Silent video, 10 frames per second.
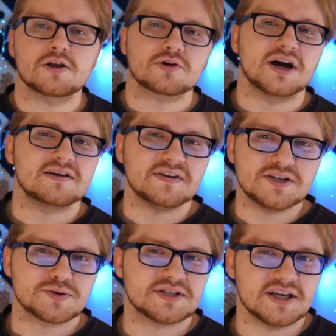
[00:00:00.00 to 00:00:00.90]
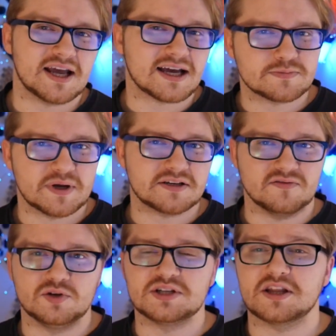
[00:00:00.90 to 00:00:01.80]
Another kind of interesting aspect
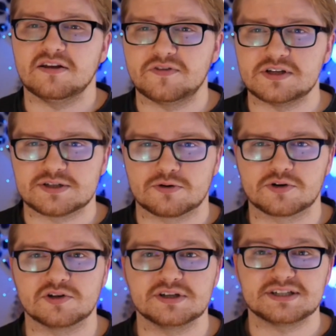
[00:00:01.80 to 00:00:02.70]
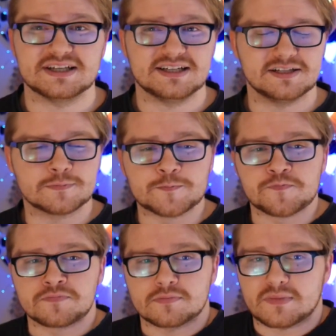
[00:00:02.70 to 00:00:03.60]
of using the infinite sword glitch is
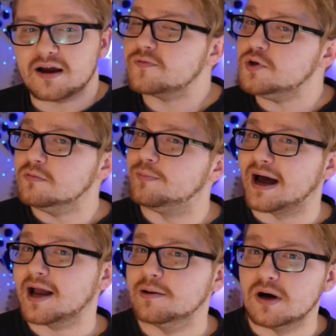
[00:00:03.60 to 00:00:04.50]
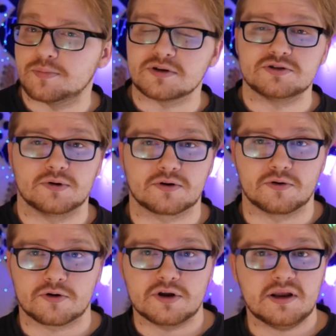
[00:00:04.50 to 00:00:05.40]
after you back him up into a
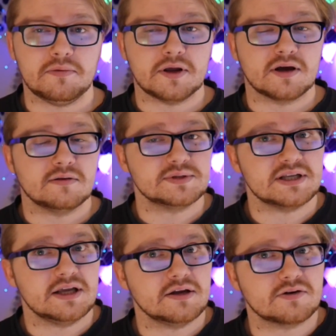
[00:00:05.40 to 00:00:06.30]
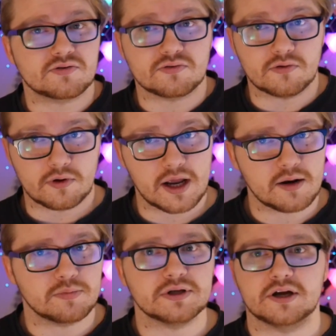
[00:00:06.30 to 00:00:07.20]
corner, he becomes
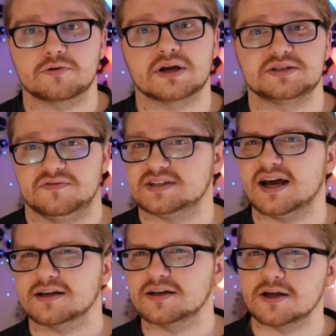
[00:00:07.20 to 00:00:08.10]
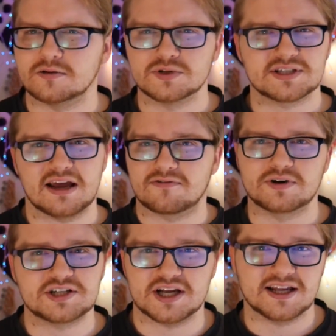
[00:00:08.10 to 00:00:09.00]
incredibly aggressive, attacking at almost
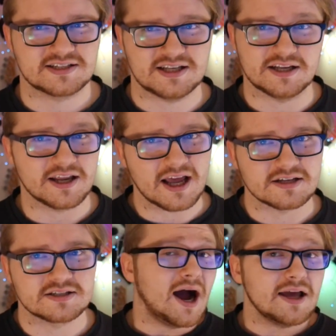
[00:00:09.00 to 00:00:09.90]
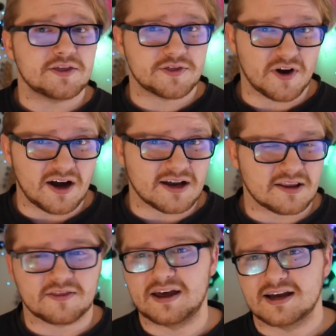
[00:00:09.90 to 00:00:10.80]
every chance he gets. I
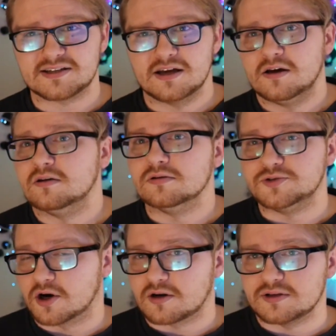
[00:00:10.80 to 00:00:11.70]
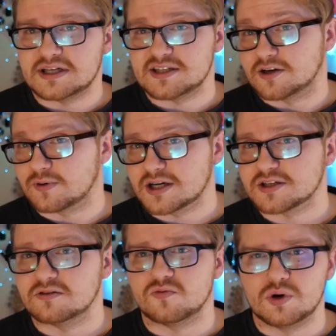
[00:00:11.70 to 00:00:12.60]
thought that Dark Link's
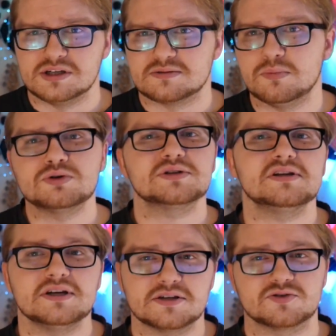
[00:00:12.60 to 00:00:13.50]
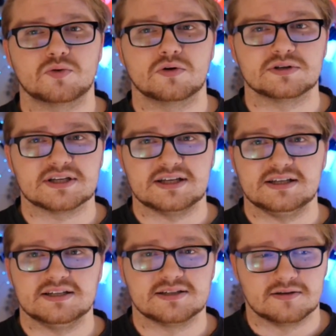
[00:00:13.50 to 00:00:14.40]
aggression was mostly linked towards
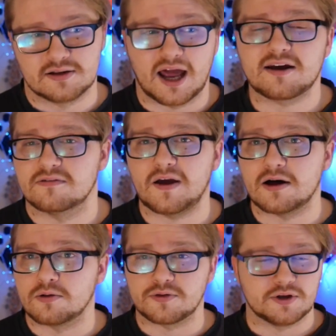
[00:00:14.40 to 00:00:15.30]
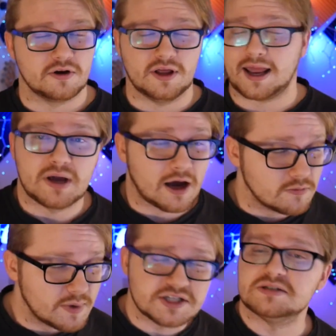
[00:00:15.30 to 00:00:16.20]
his lack of health, like
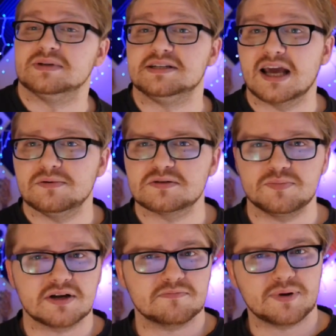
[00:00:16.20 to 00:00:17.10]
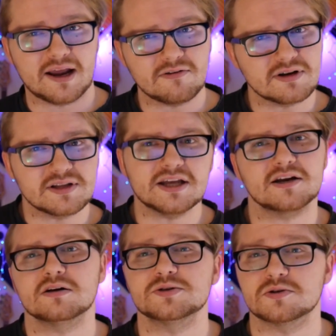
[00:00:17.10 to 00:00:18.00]
how much he's been damaged, but apparently
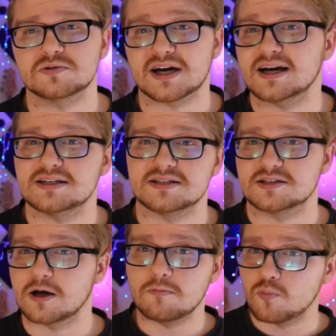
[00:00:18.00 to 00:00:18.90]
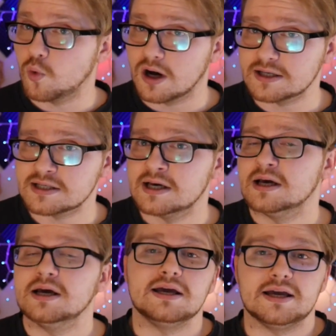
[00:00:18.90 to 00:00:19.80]
it also ties somewhat
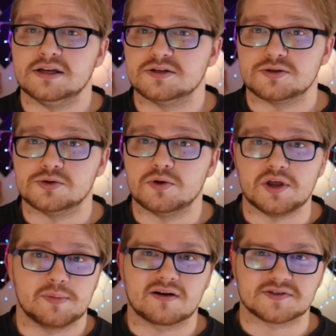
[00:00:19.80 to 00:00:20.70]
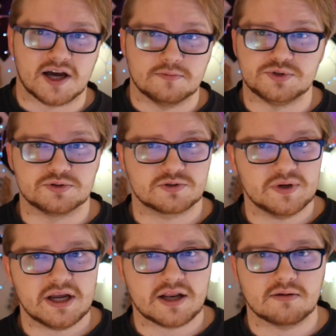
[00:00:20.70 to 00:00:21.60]
into the amount of times you
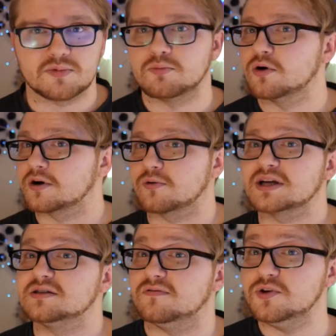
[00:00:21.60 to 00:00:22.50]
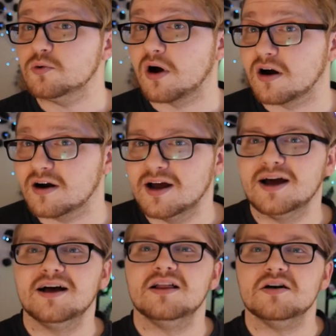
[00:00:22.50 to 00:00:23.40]
swing at him. The more aggressive you are,
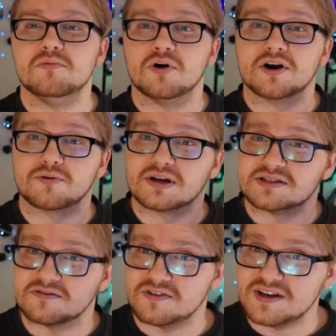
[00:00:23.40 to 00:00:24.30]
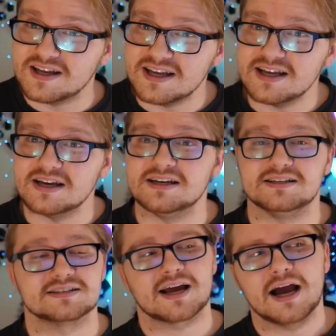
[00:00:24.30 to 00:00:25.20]
the more aggressive he
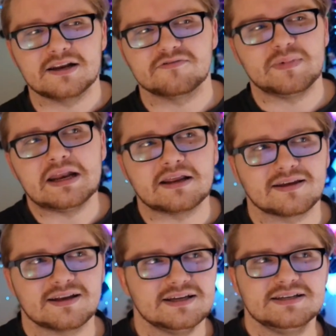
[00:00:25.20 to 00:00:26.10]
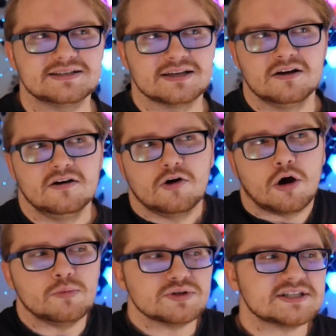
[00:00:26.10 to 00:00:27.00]
is, kind of meaning that he's
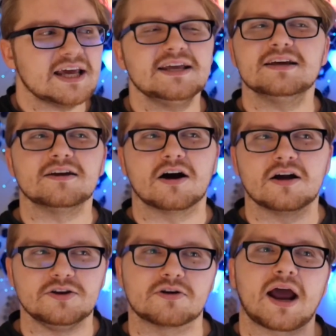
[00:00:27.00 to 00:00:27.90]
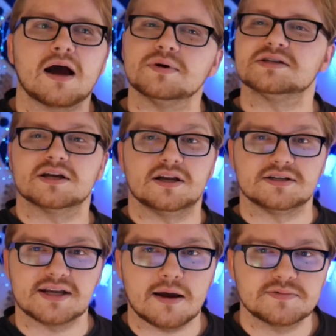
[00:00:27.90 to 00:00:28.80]
almost taking on your habits and
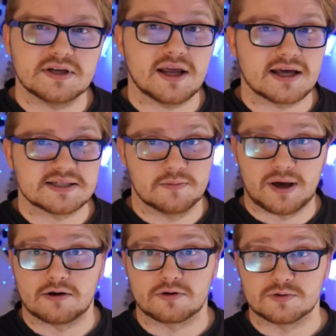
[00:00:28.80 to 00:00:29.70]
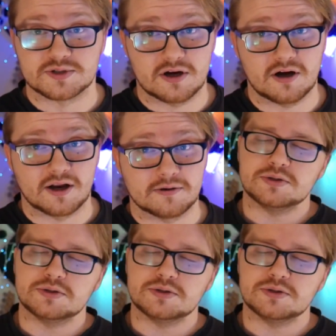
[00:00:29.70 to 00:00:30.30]
adapting as the battle goes on.